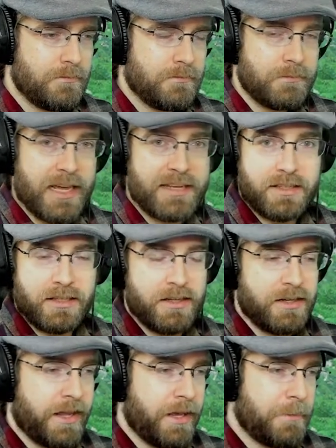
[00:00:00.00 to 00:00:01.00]
That's a lot
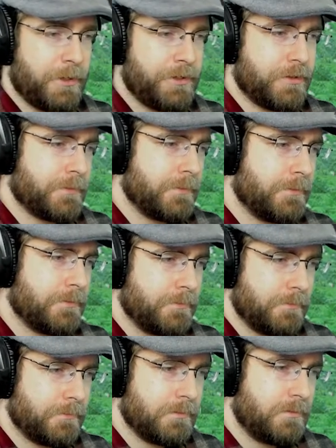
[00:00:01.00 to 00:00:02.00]
of damage.
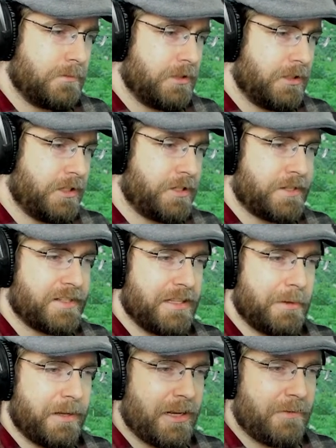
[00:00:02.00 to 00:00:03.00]
Delicious.
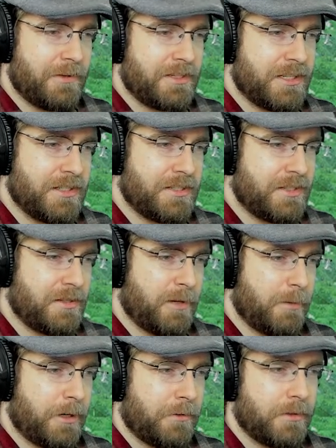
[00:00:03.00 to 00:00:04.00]
Let me have a taste in
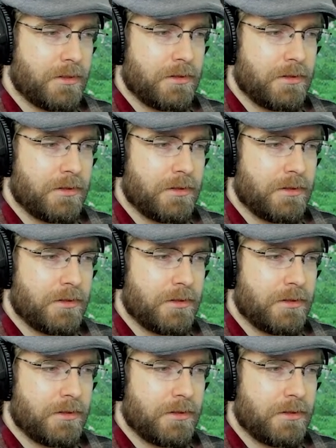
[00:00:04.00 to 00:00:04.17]
my mouth.